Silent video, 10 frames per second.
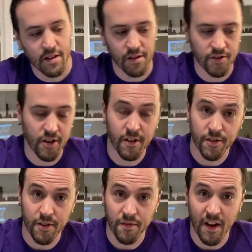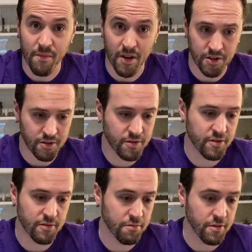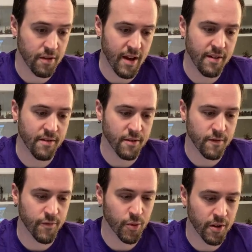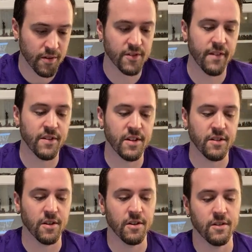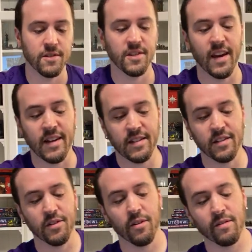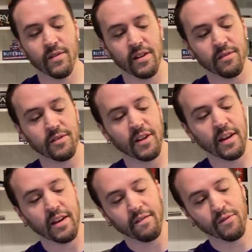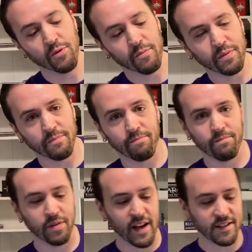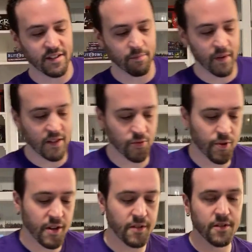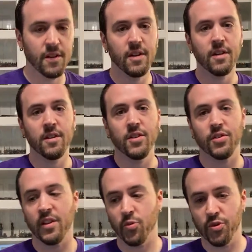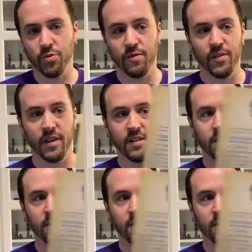There's 135 miniatures, it's a lot. There's 417 cards, 18 card dividers, and 4 plastic base rings. So that's what you will find